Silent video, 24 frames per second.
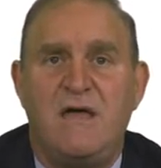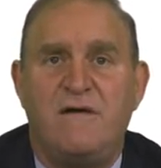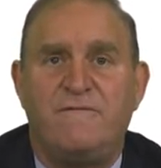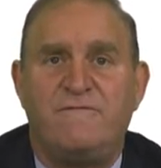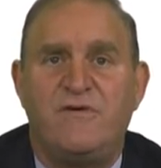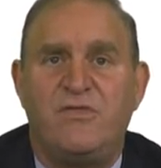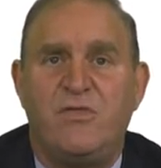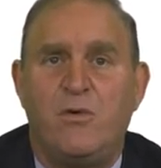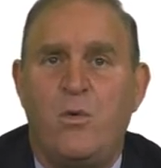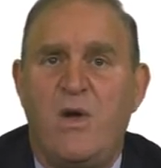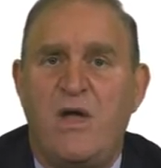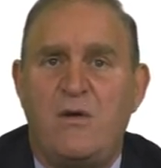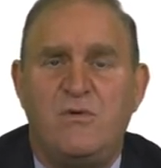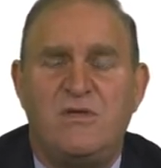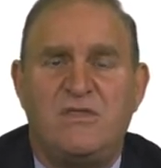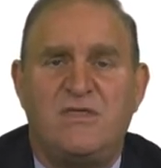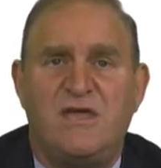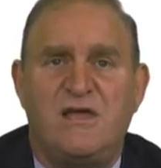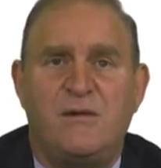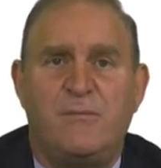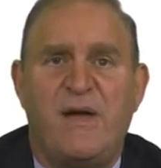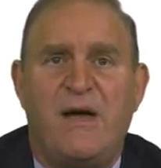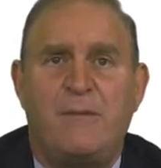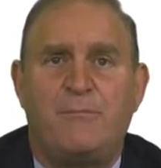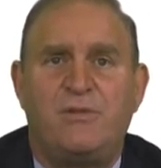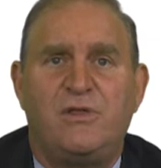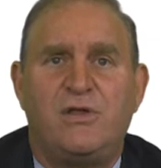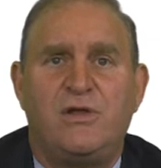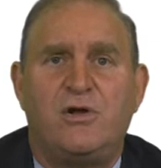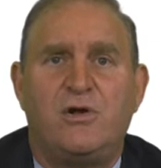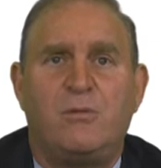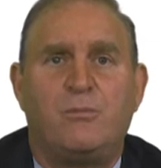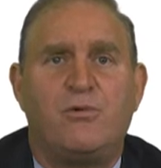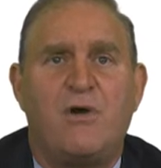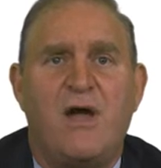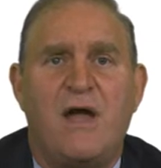for the way we think about
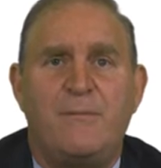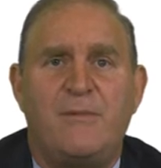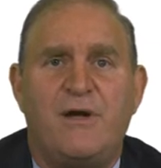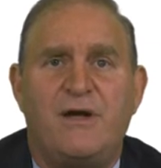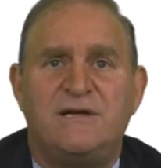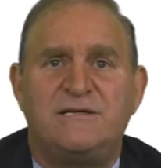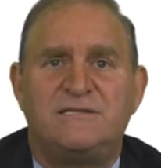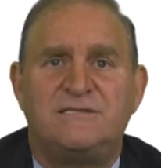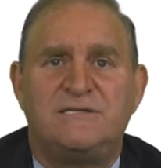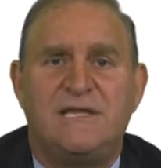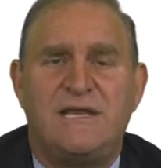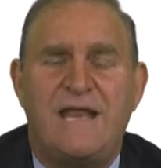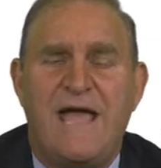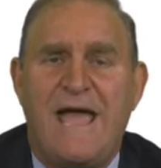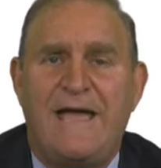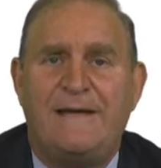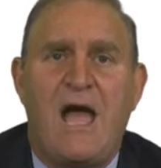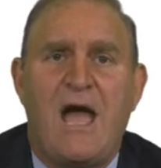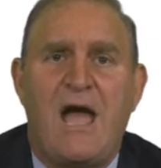political primaries today?